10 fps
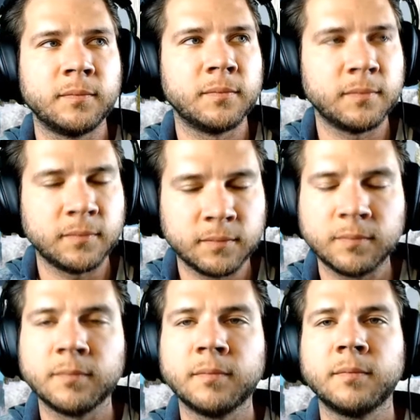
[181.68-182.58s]

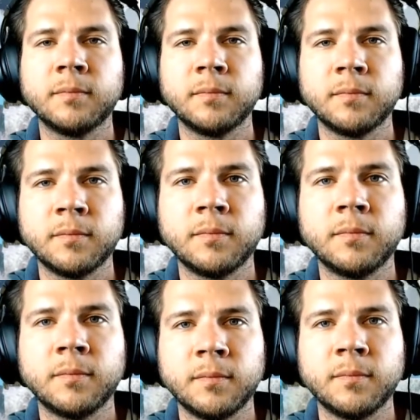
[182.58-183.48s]

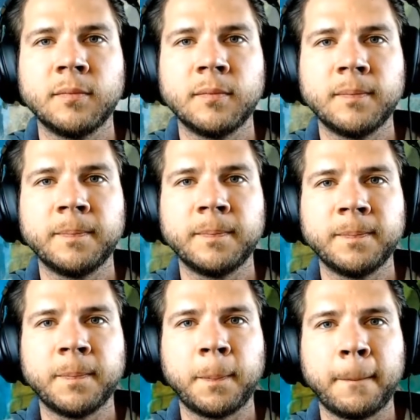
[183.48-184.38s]

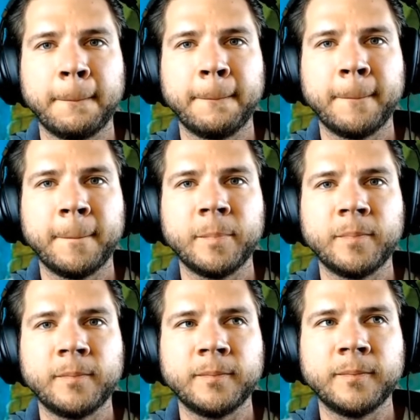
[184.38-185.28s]

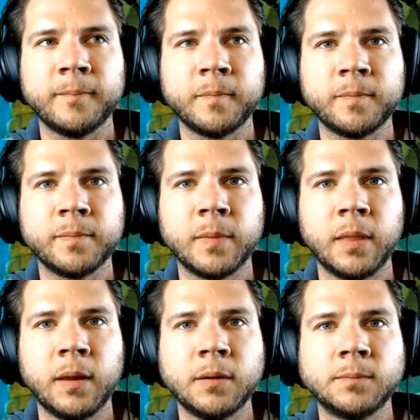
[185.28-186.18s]

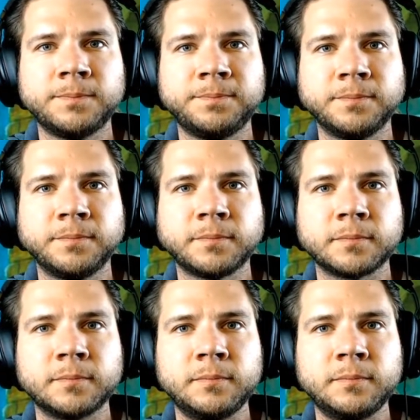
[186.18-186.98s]
(not speaking)